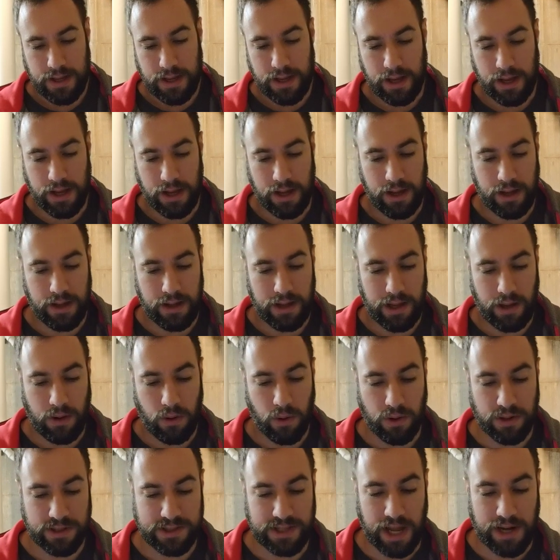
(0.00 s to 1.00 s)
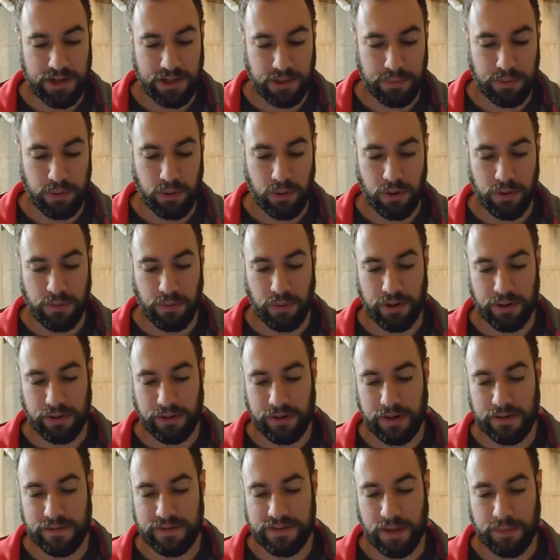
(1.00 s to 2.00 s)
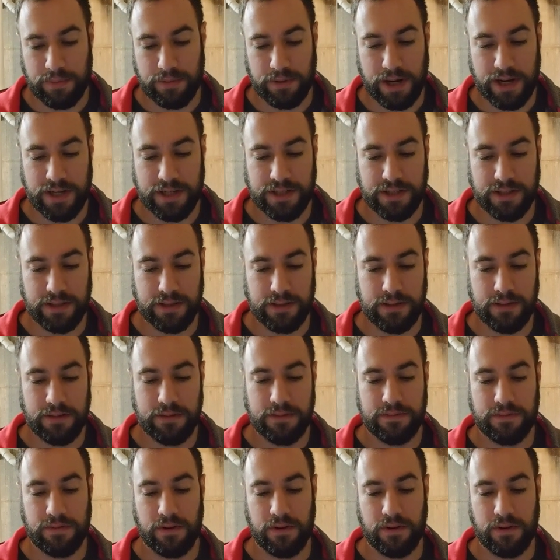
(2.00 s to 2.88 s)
a horizontal pull with 1 degree of separation